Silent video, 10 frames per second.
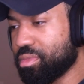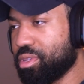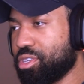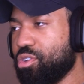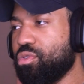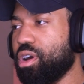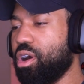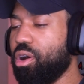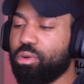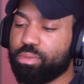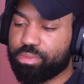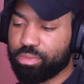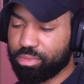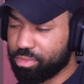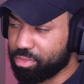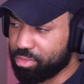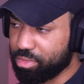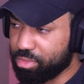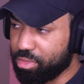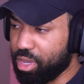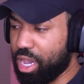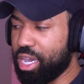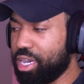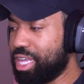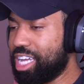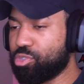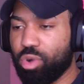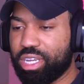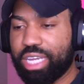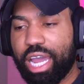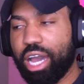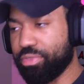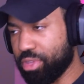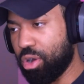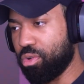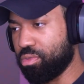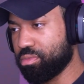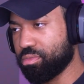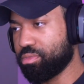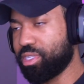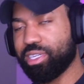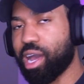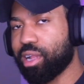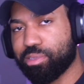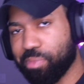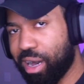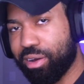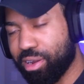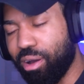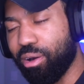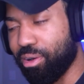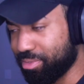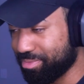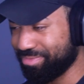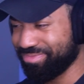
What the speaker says: Utaho. Hey, that's one down, though. Did not smile at all.